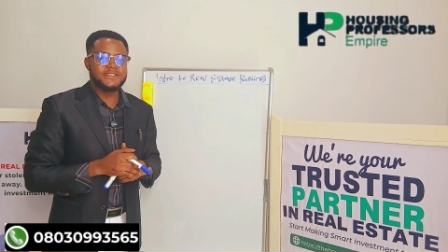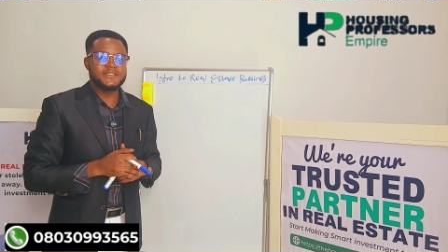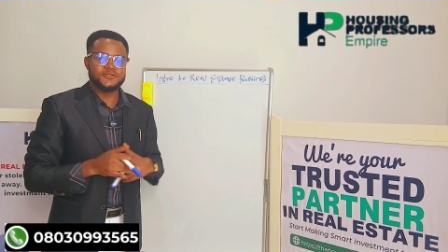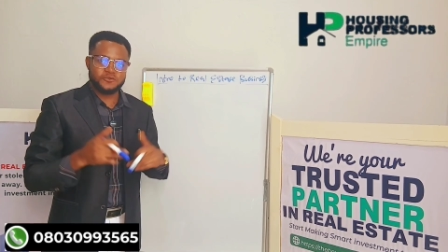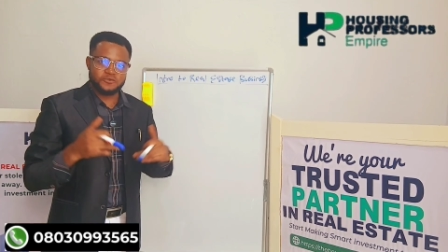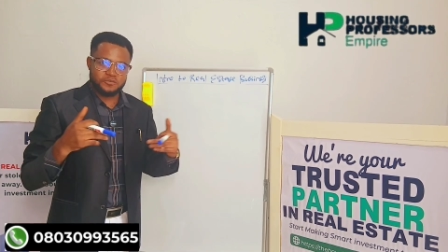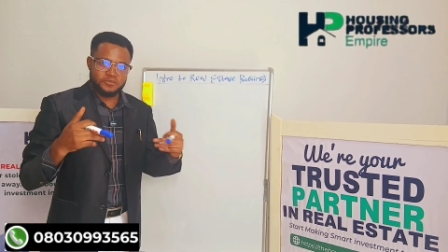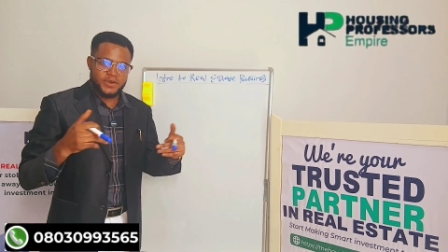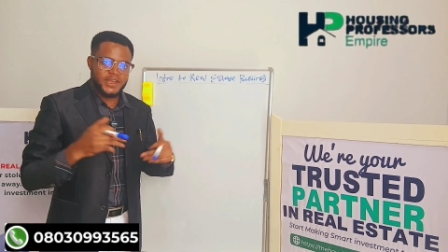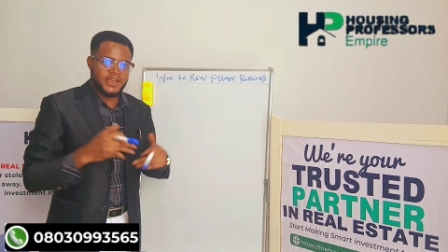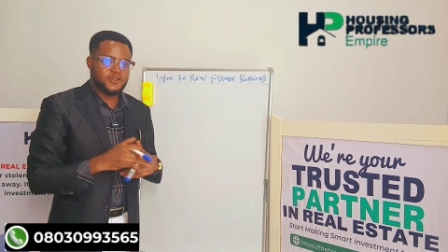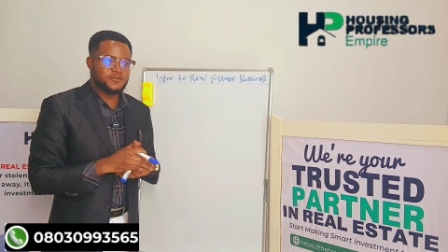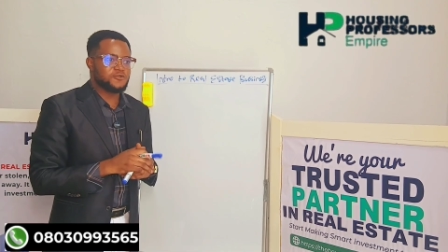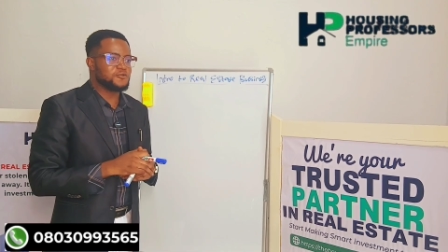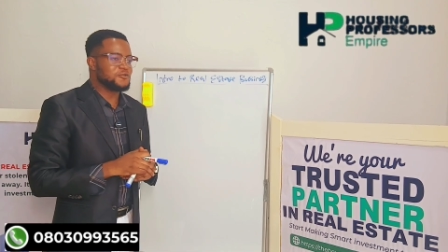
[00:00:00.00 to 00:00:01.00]
to pay
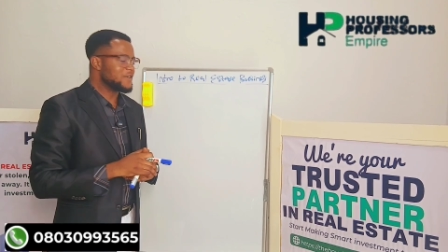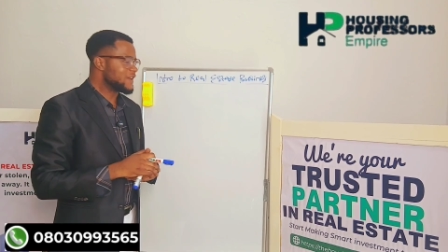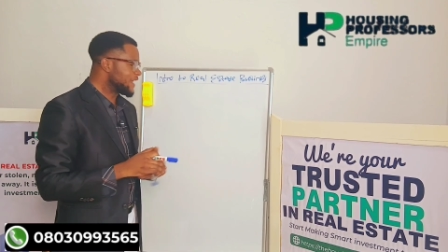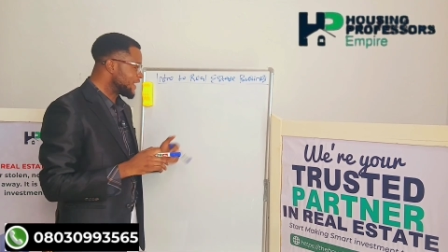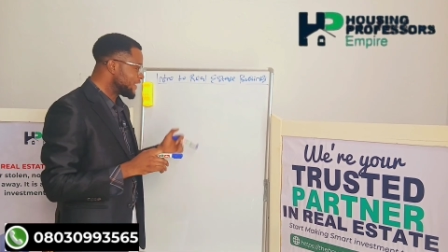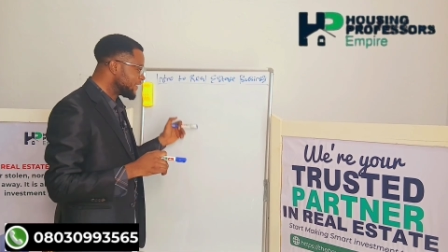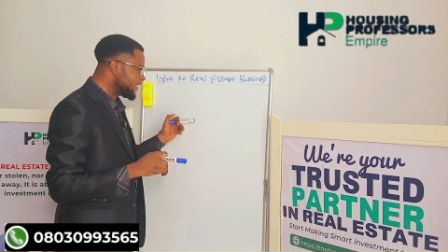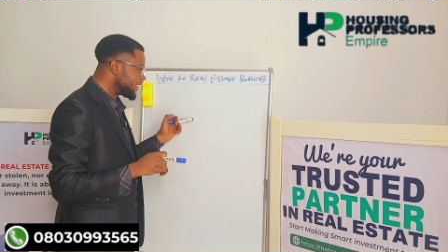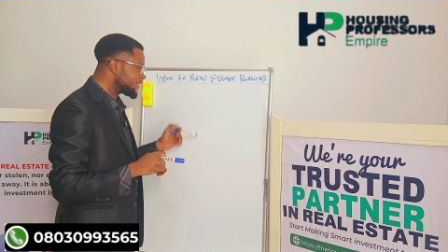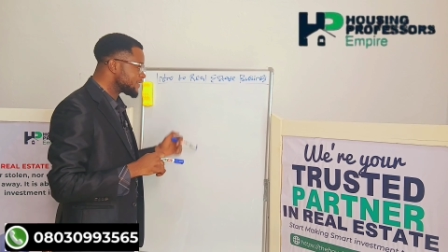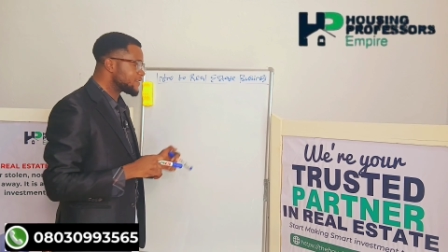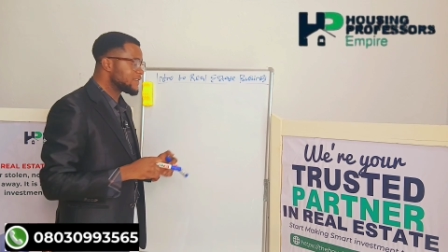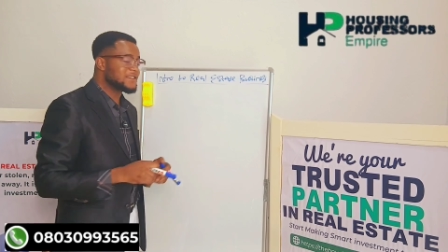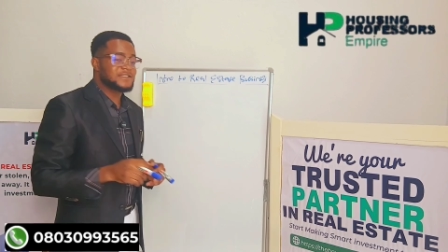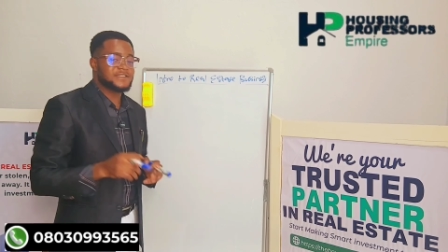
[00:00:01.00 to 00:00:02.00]
you? In real
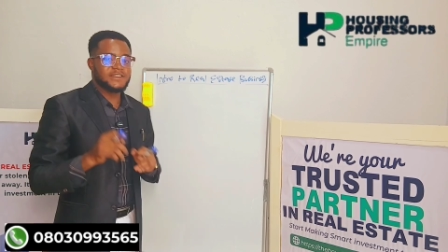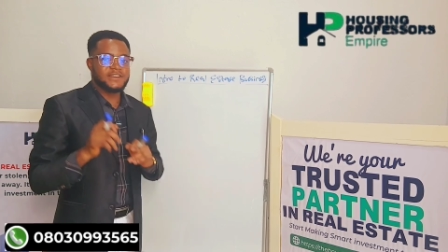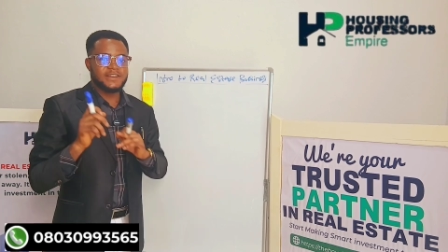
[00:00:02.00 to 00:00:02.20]
estate,